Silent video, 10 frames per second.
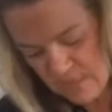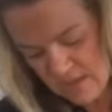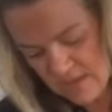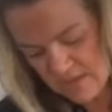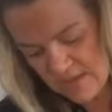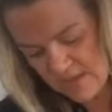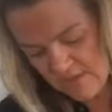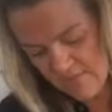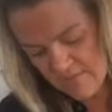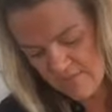Ay, ay,
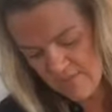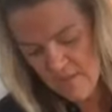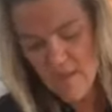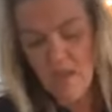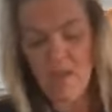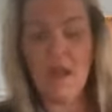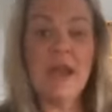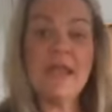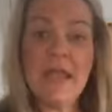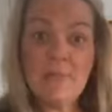ay. All
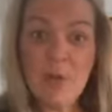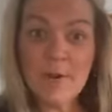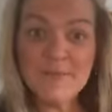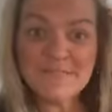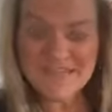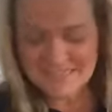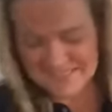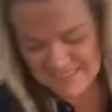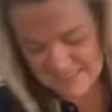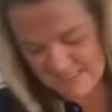right, now Parmesan
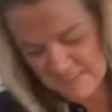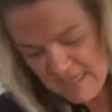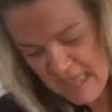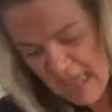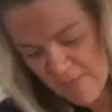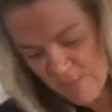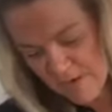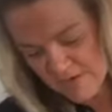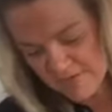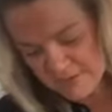cheese. And
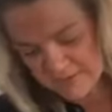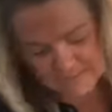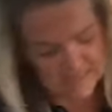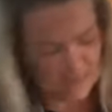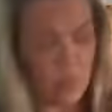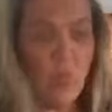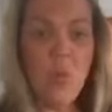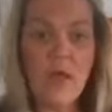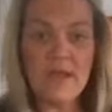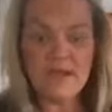we're going to take
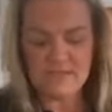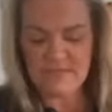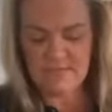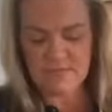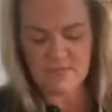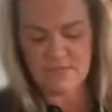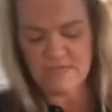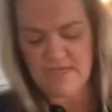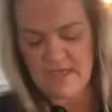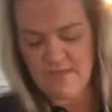1 tablespoon
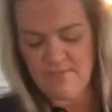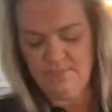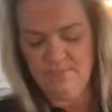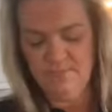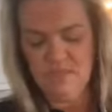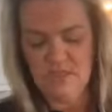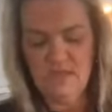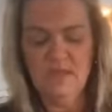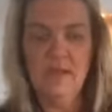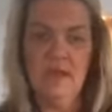of that.
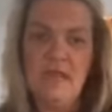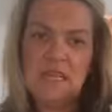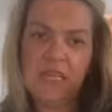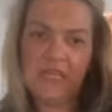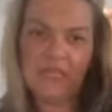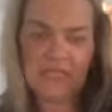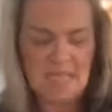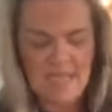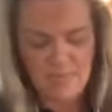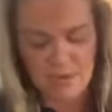I luckily
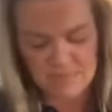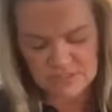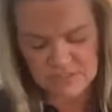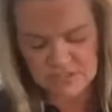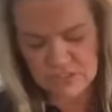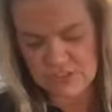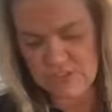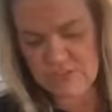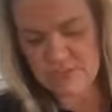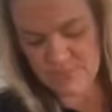had Parmesan
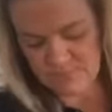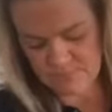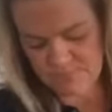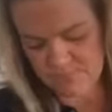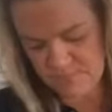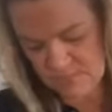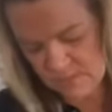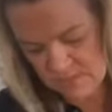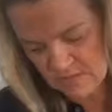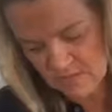cheese.
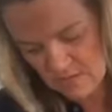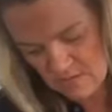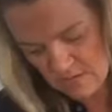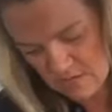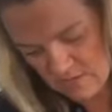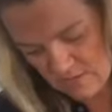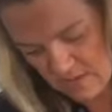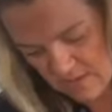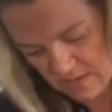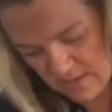
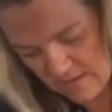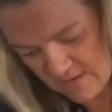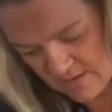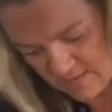Okay.